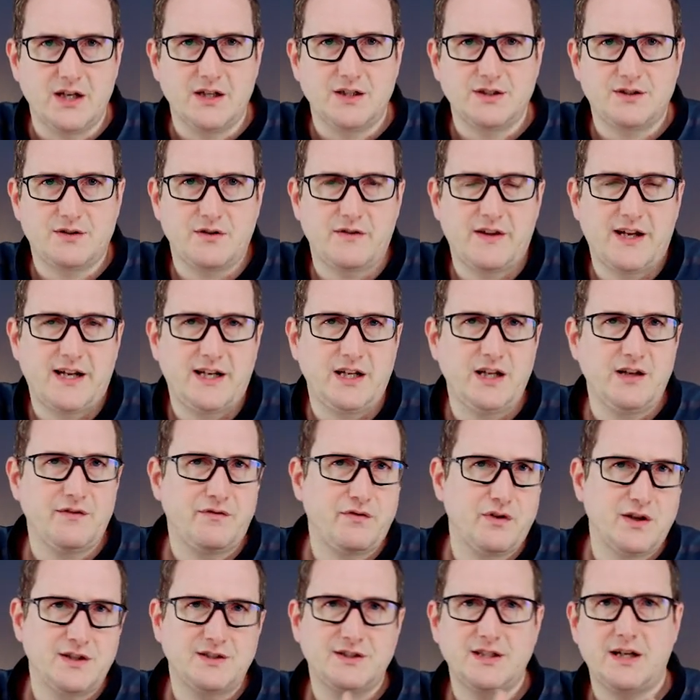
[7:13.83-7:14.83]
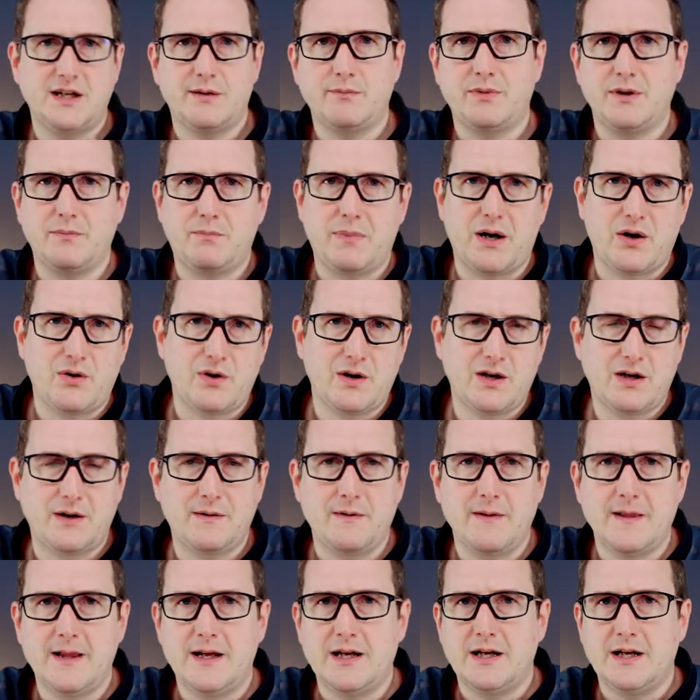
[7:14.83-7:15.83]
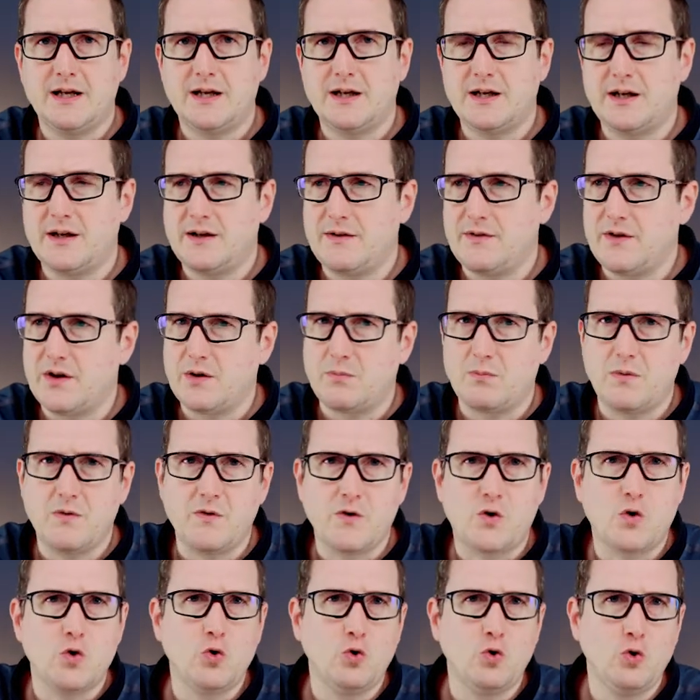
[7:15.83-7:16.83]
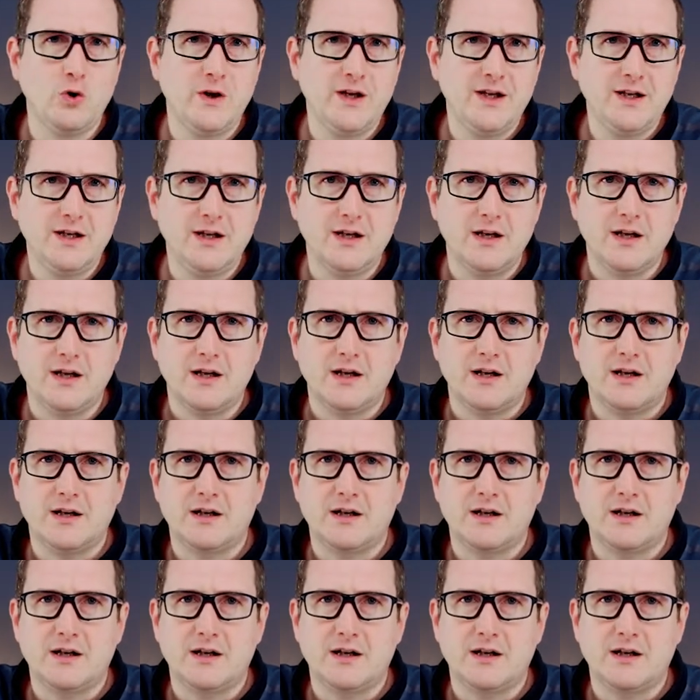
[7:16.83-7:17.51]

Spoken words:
So that if, for example, power, the cooling,